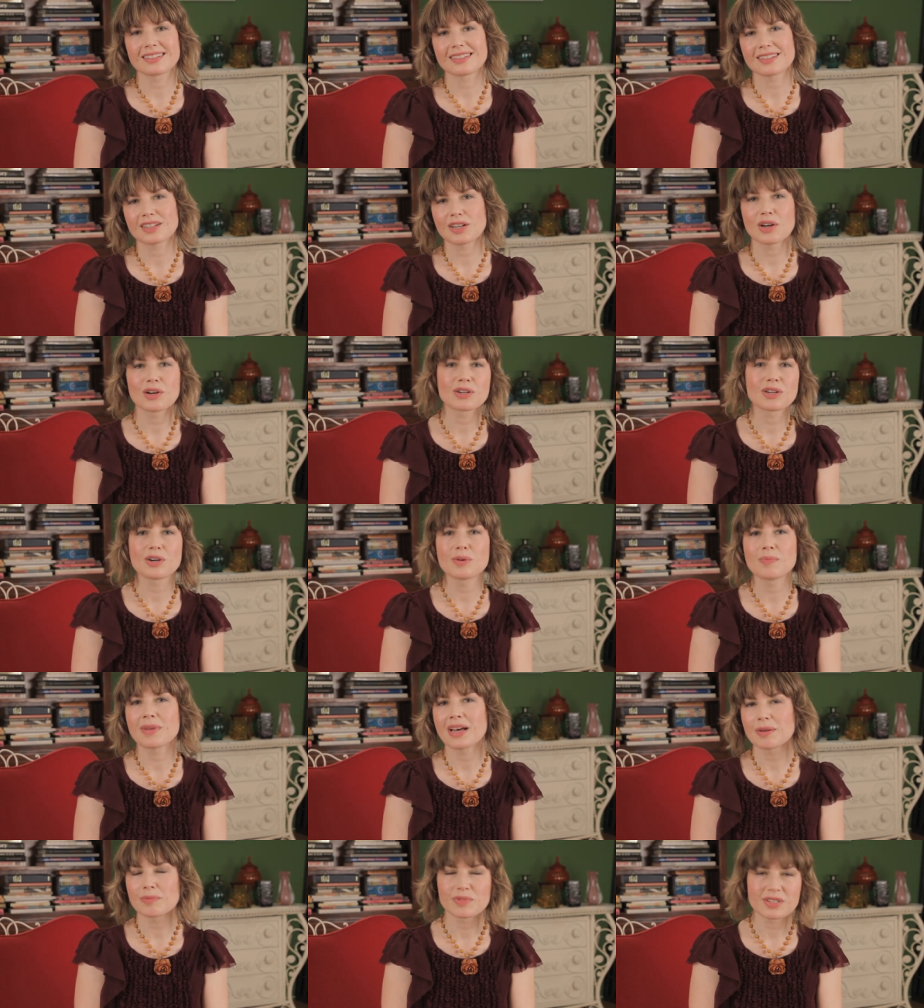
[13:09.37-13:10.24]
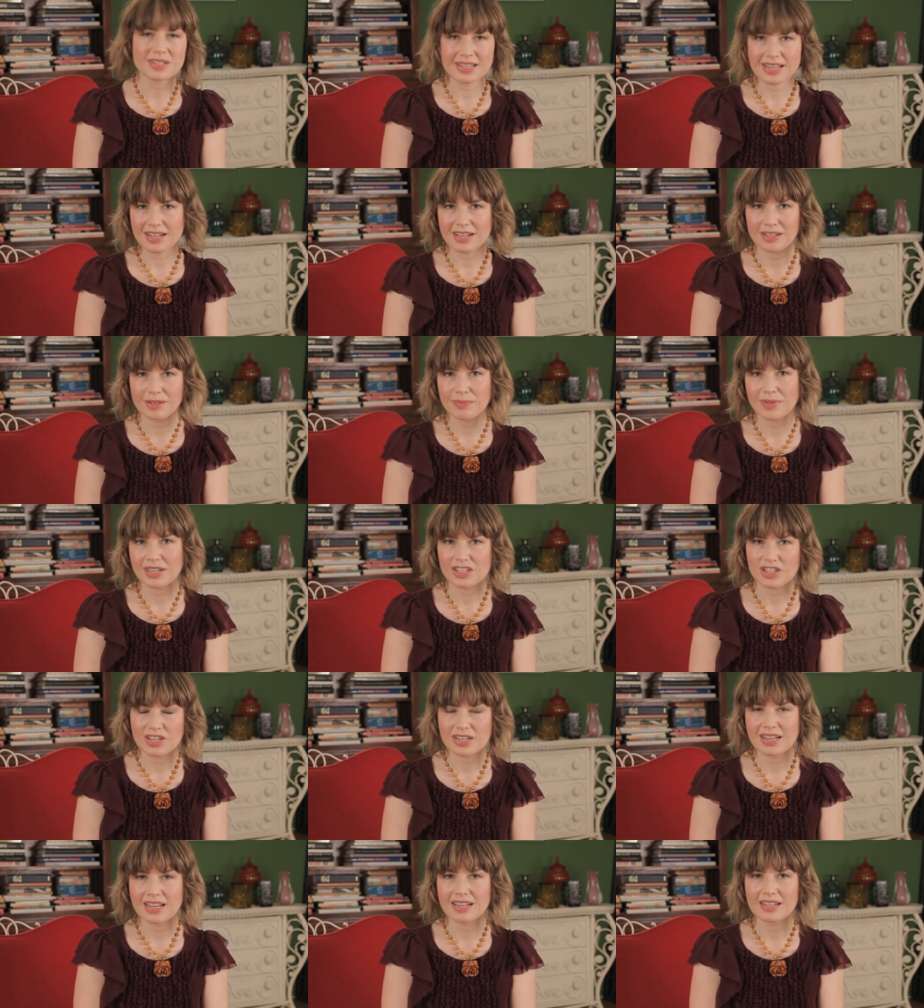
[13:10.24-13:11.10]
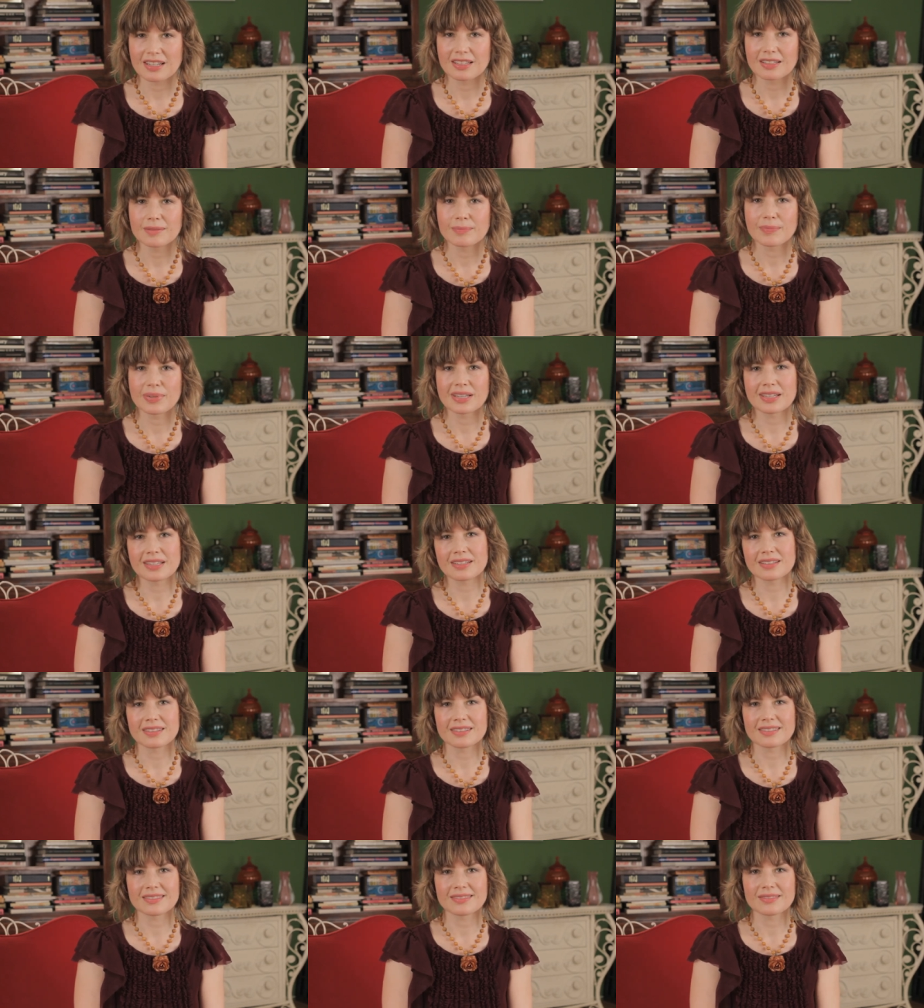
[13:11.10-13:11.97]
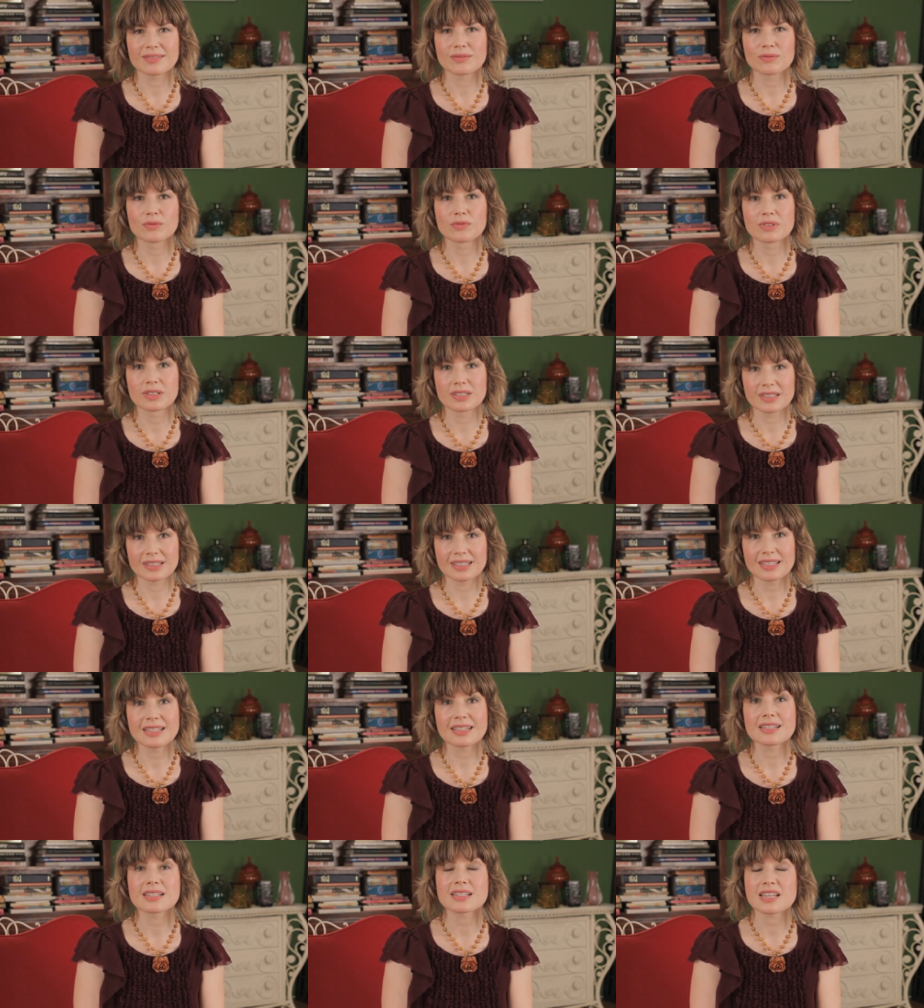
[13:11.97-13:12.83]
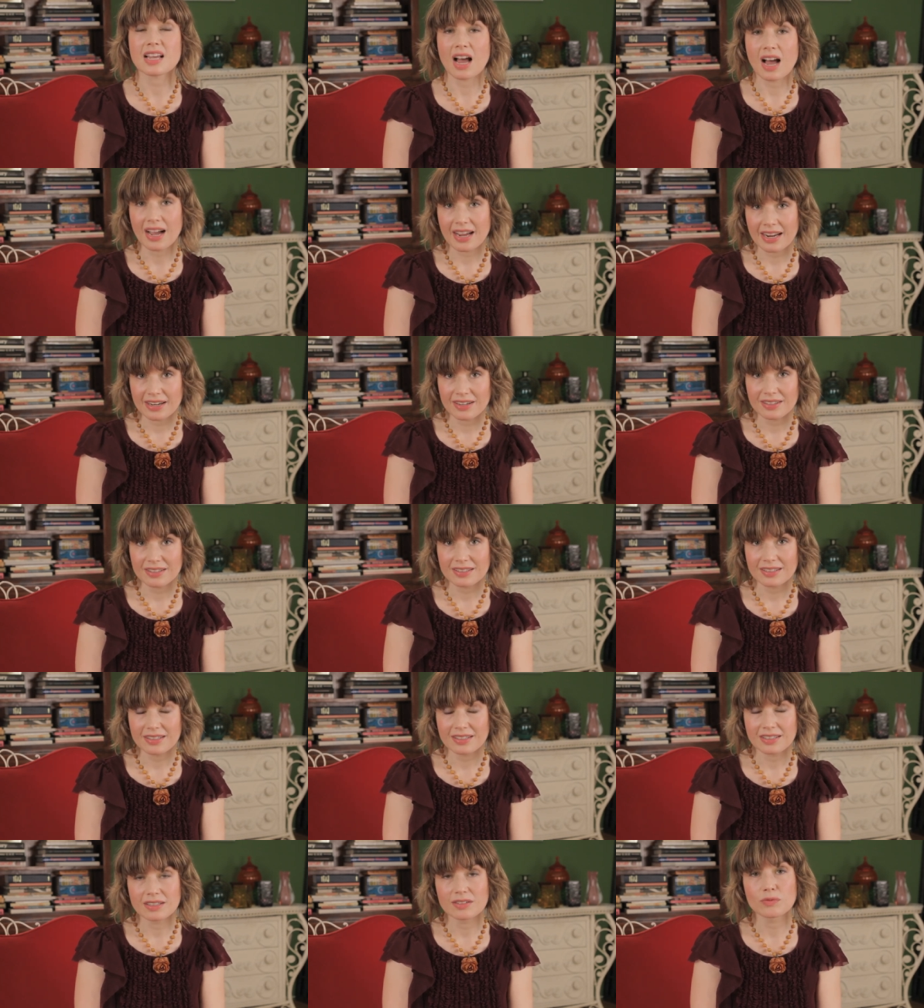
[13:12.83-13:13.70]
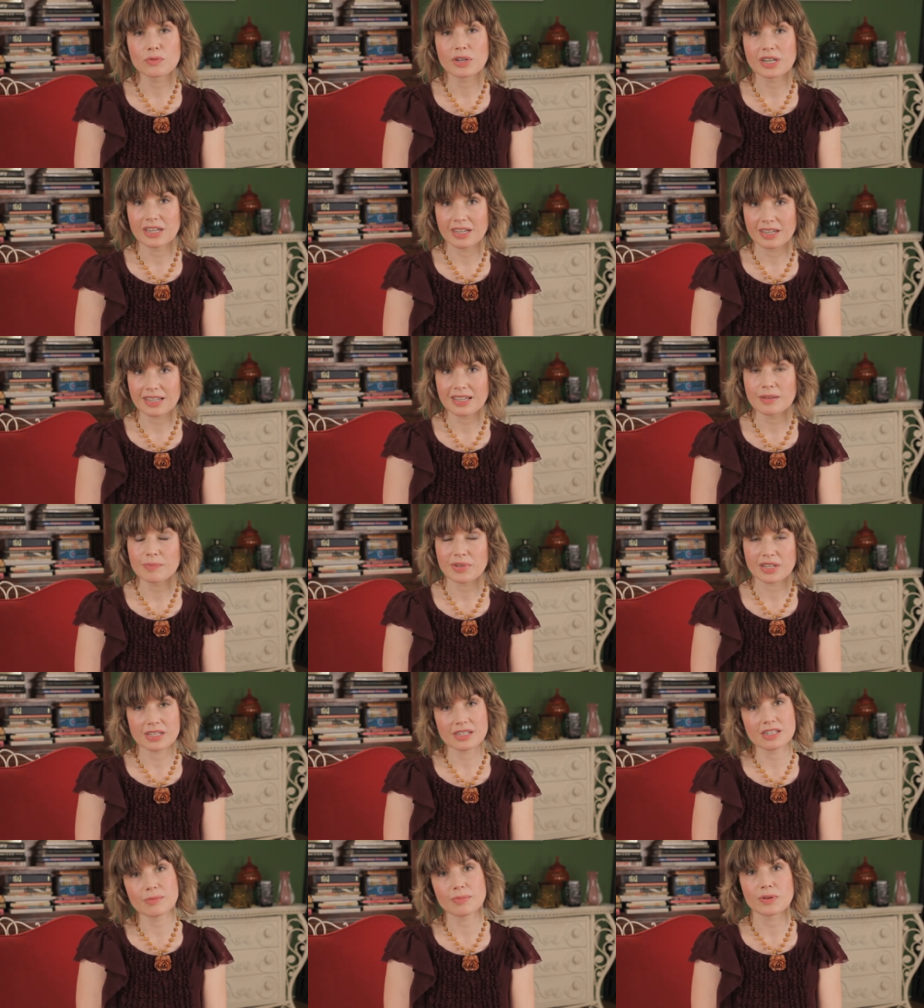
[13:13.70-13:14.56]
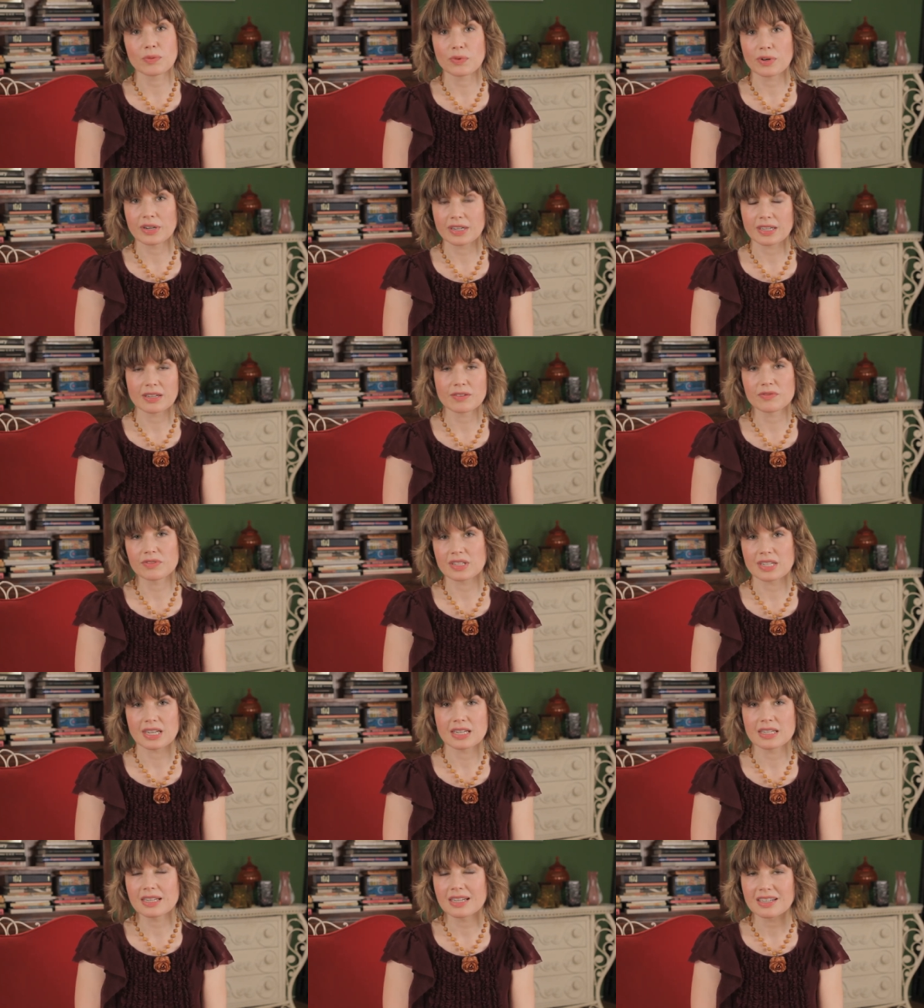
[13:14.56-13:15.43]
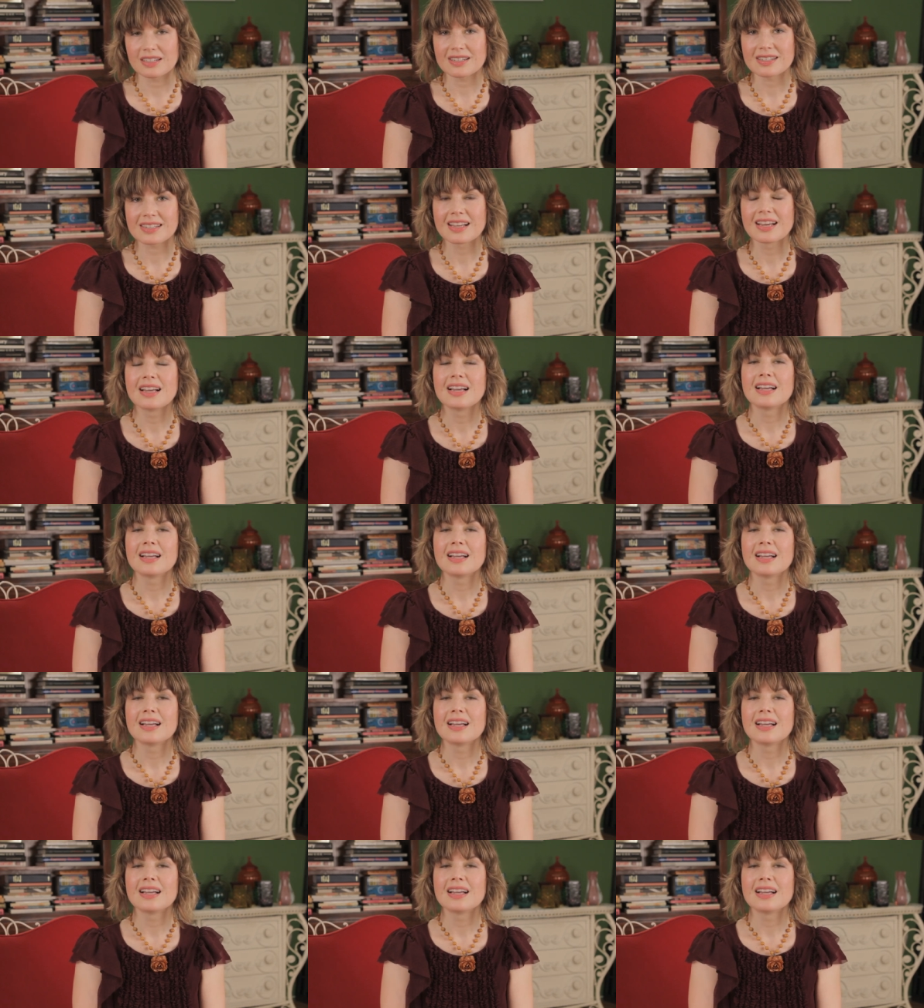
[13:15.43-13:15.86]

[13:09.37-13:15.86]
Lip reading: Coco Mademoiselle by Chanel, but you're really tired of wearing it because you've been wearing it for 10 years,